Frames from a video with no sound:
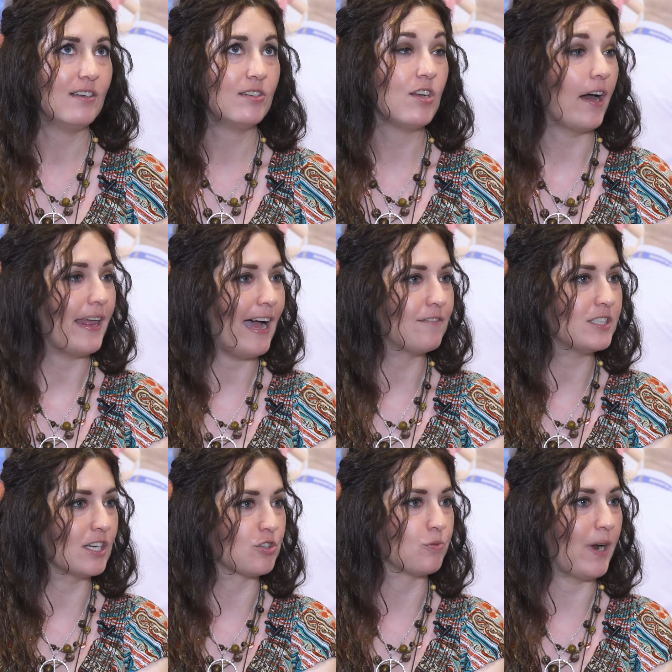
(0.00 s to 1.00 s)
not have
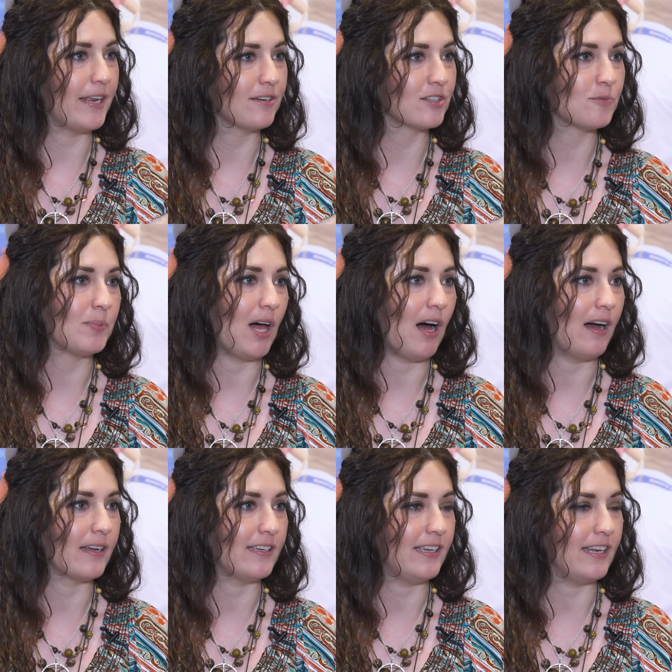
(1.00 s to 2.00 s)
such writer's
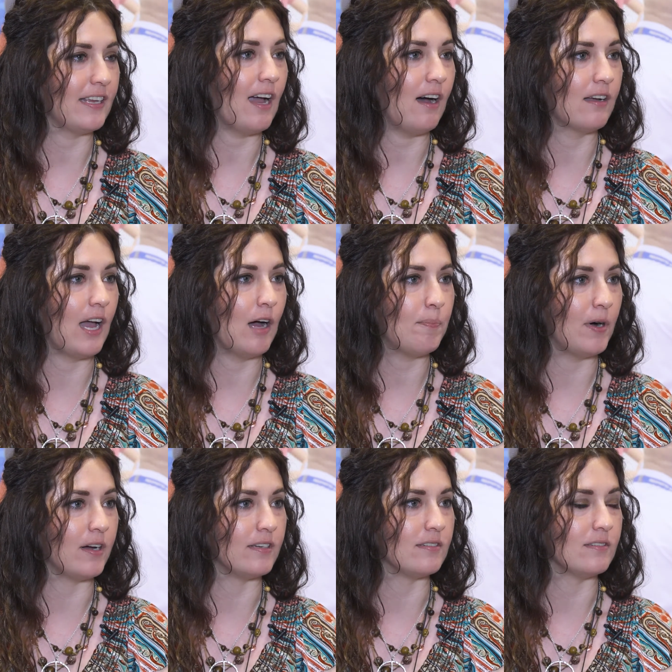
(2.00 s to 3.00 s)
block, getting hung up
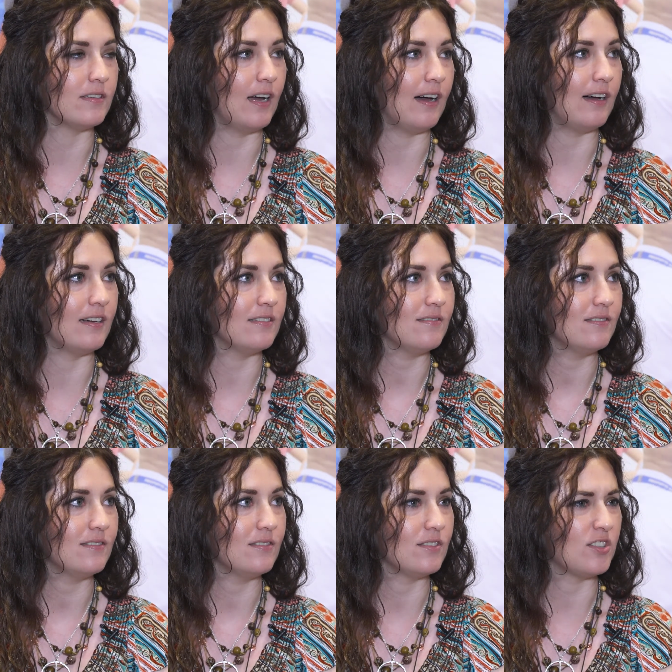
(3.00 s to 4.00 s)
on uh,
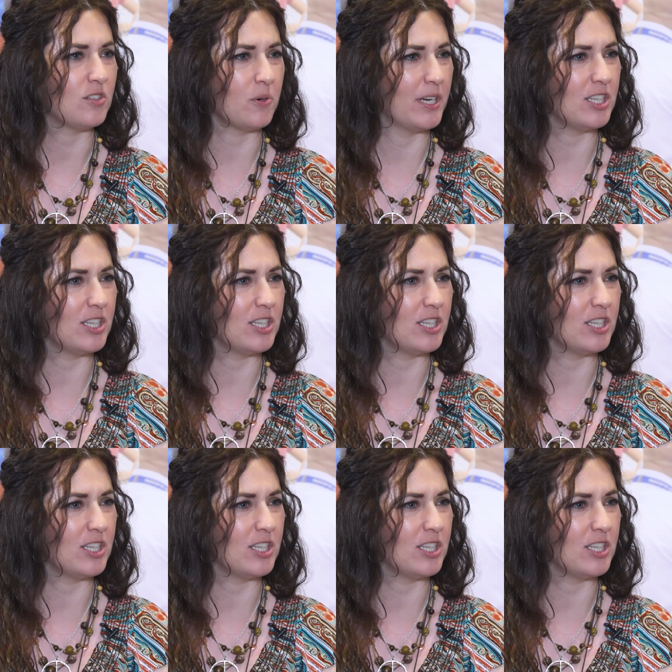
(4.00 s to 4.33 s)
the story